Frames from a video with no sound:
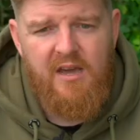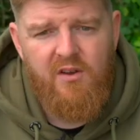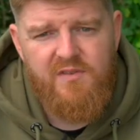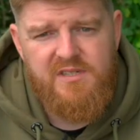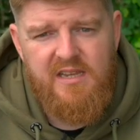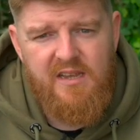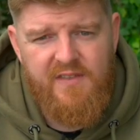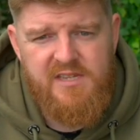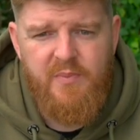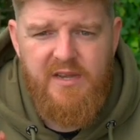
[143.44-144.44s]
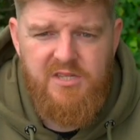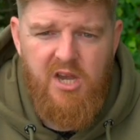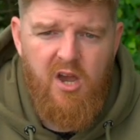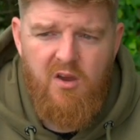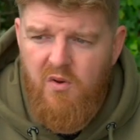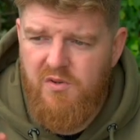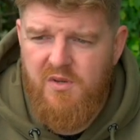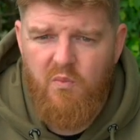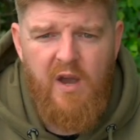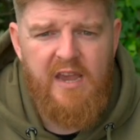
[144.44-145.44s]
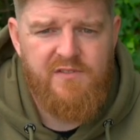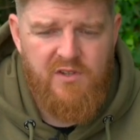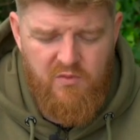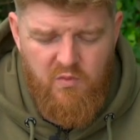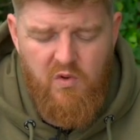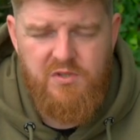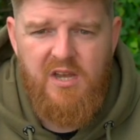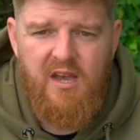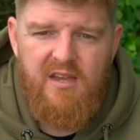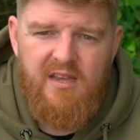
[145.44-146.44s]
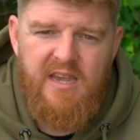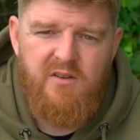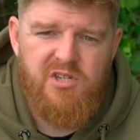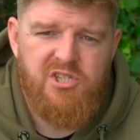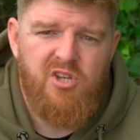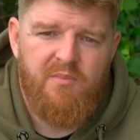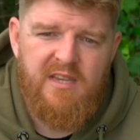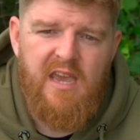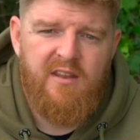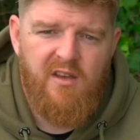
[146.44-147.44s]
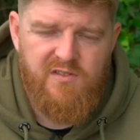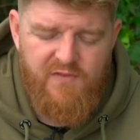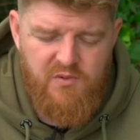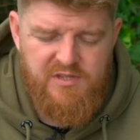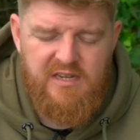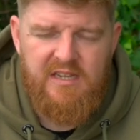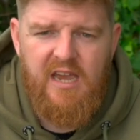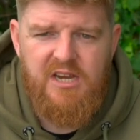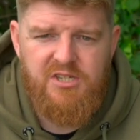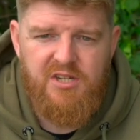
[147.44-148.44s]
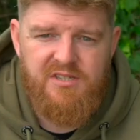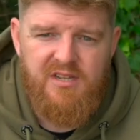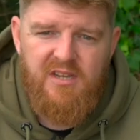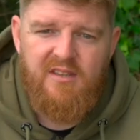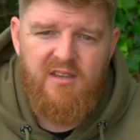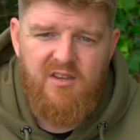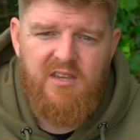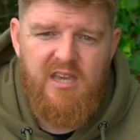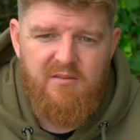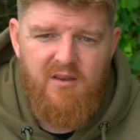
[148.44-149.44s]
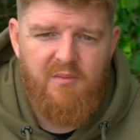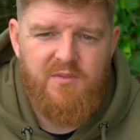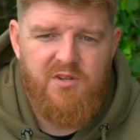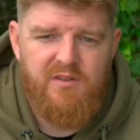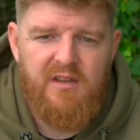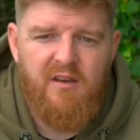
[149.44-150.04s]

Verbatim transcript: and obviously if there's a bit of tow or some waves on the water it'll just stop you getting those false indications that could keep you up during the